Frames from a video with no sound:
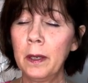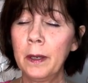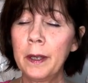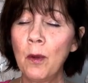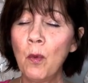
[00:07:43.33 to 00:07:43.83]

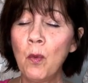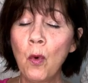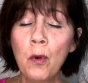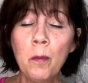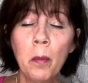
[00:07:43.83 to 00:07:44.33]
like a
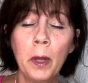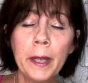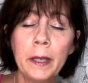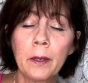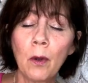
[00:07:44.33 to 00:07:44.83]
warm
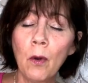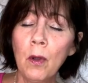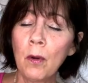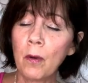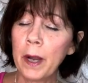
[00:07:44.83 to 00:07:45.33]
blanket all
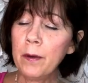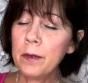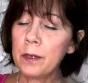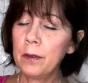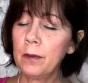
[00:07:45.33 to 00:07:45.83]
around
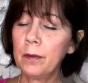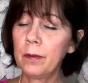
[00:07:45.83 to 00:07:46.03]
you.